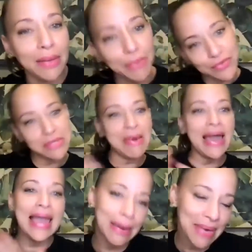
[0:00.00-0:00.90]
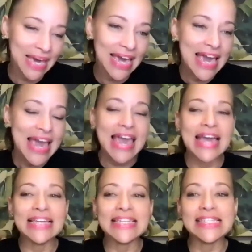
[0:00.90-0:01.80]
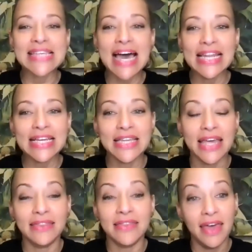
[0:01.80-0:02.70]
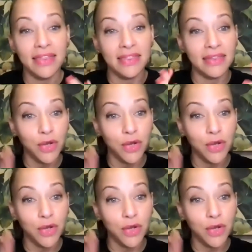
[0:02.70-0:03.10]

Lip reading: moved to Miami and decided and